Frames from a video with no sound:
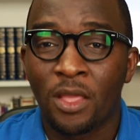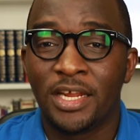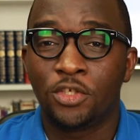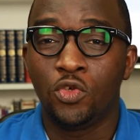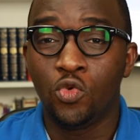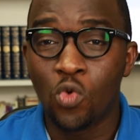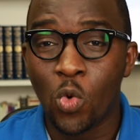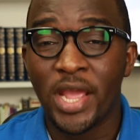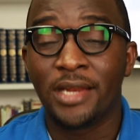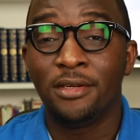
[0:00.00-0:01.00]
that you
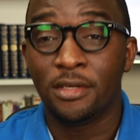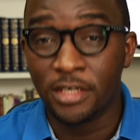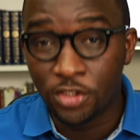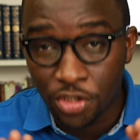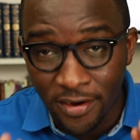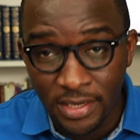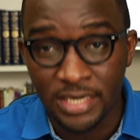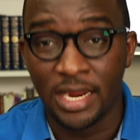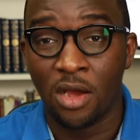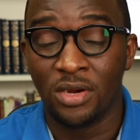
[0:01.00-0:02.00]
were literally
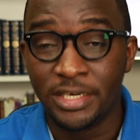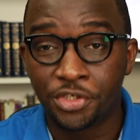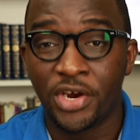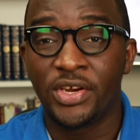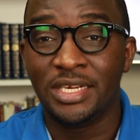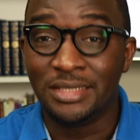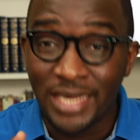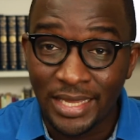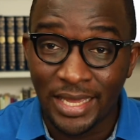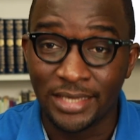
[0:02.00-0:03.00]

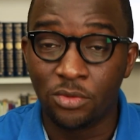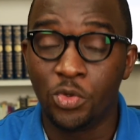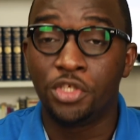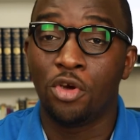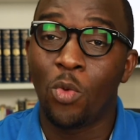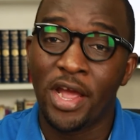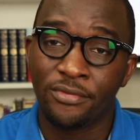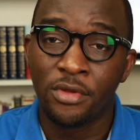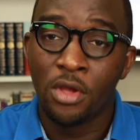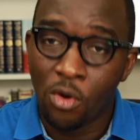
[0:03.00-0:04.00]
naked with your
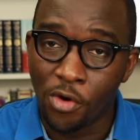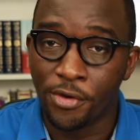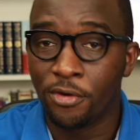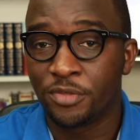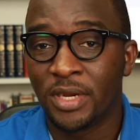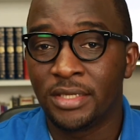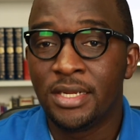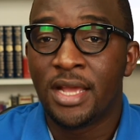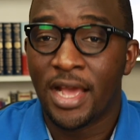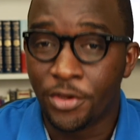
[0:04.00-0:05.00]
wife or your husband,
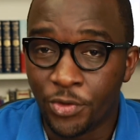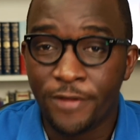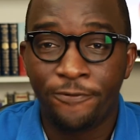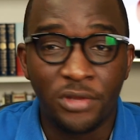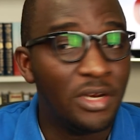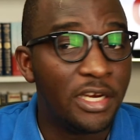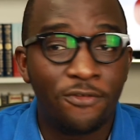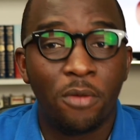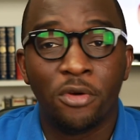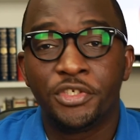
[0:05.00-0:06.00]
and you didn't feel any
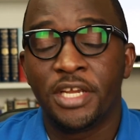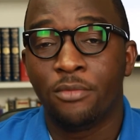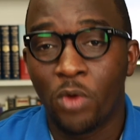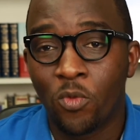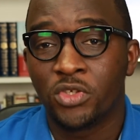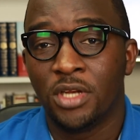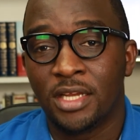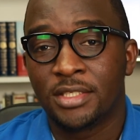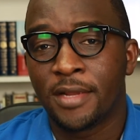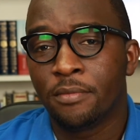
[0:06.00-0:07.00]
form of shame? When was the
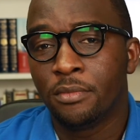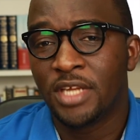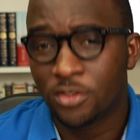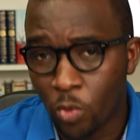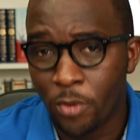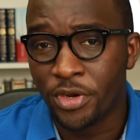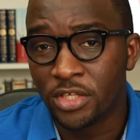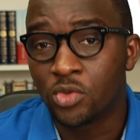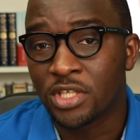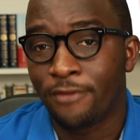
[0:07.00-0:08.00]
last time? That's where we
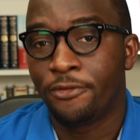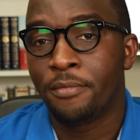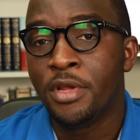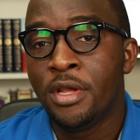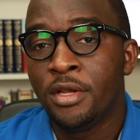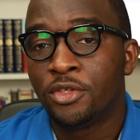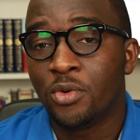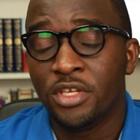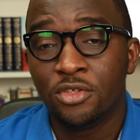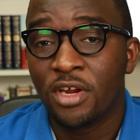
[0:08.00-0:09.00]
need to start from. So
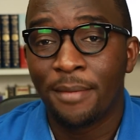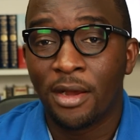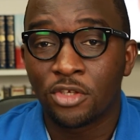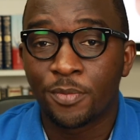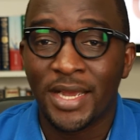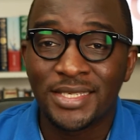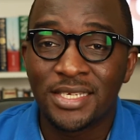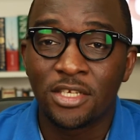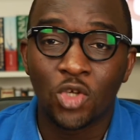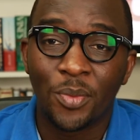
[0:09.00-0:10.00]
it's not about
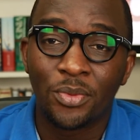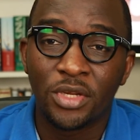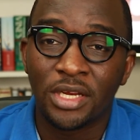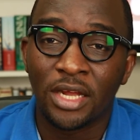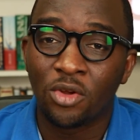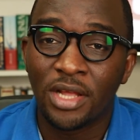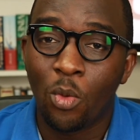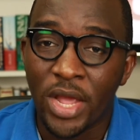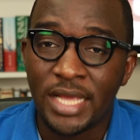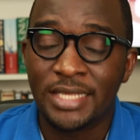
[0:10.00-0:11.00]
spicing it up in another
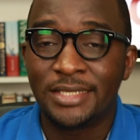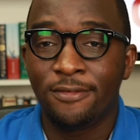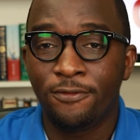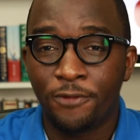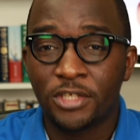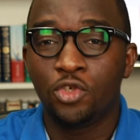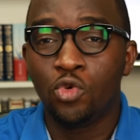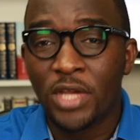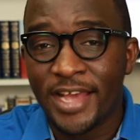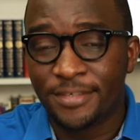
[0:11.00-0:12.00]
way. It's first
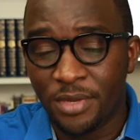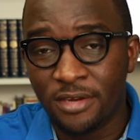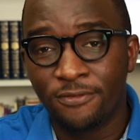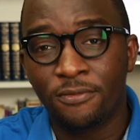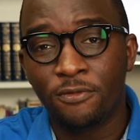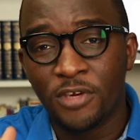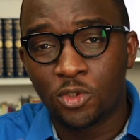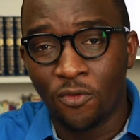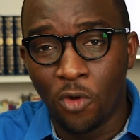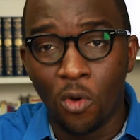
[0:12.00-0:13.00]
you guys being, first
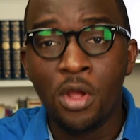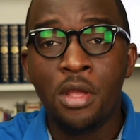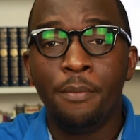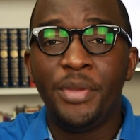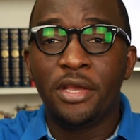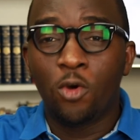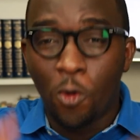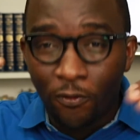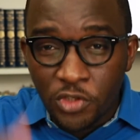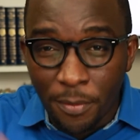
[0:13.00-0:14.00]
of all, being
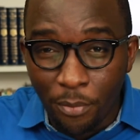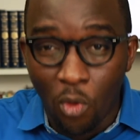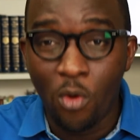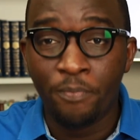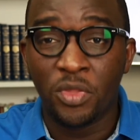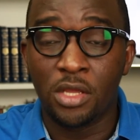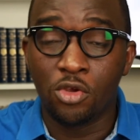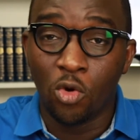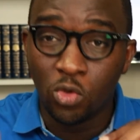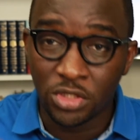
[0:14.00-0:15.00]
comfortable in
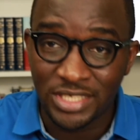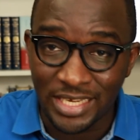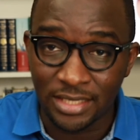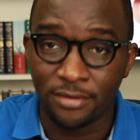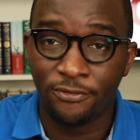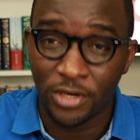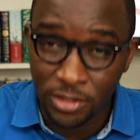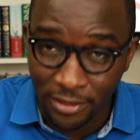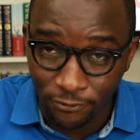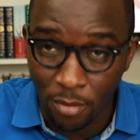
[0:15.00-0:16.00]
your own skin,
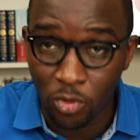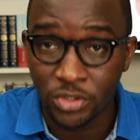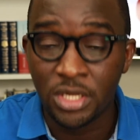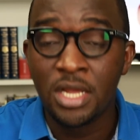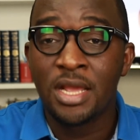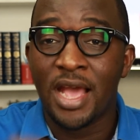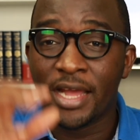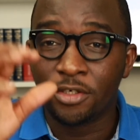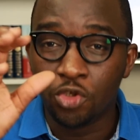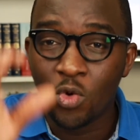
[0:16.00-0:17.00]
first and foremost,
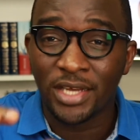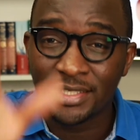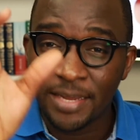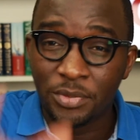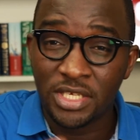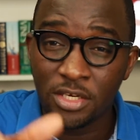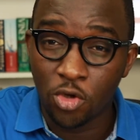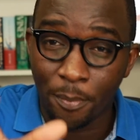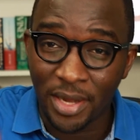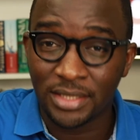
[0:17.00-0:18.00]
and you accepting
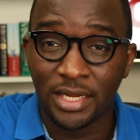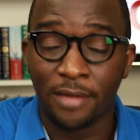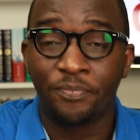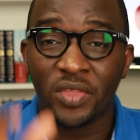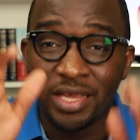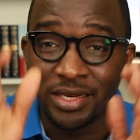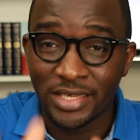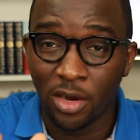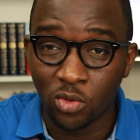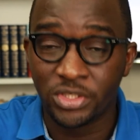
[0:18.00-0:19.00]
your partner in
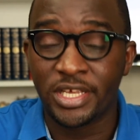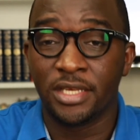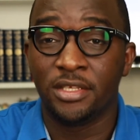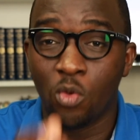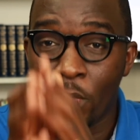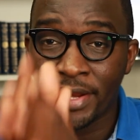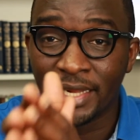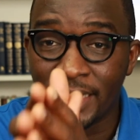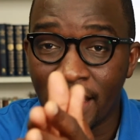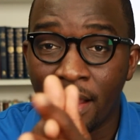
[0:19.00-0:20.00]
their own skin, in the way
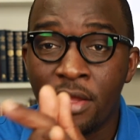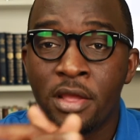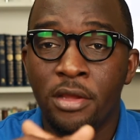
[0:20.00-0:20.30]
that they are,